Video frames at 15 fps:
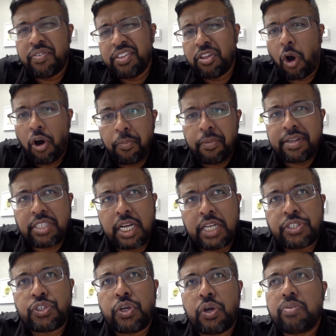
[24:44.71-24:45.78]
Even the on-page
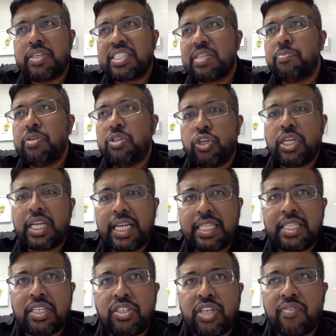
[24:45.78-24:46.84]
SEO doesn't mean you're going to
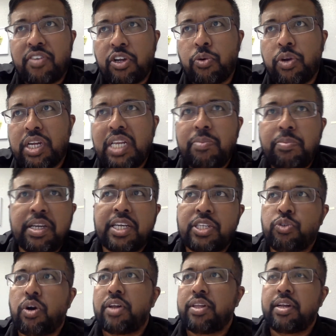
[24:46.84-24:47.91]
get the traffic quickly
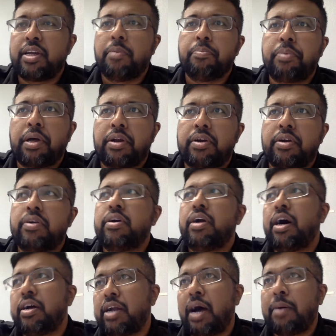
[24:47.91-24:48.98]
because your other competitor
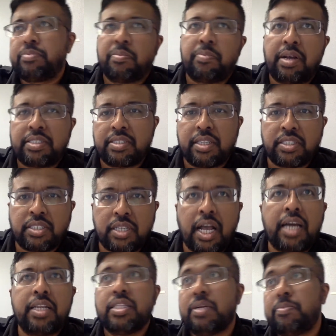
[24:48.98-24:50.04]
are optimizing the
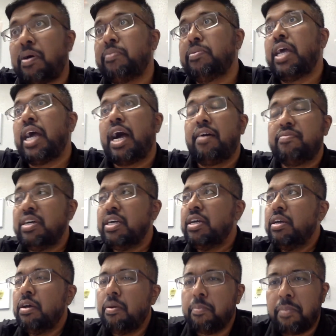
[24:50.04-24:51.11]
site and they probably have
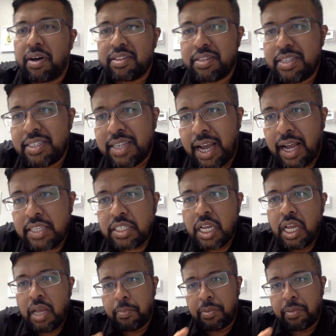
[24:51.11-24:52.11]
monthly tasks.